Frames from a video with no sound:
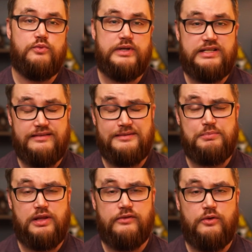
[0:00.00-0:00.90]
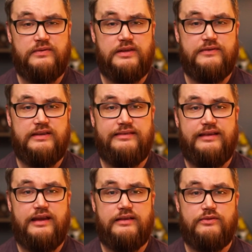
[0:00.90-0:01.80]
which is a plus over the
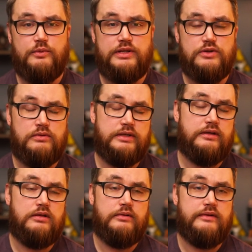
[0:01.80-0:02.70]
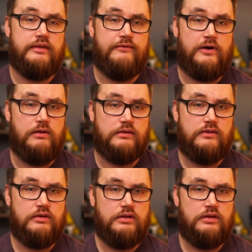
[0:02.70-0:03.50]
VCS, which only included the Vault.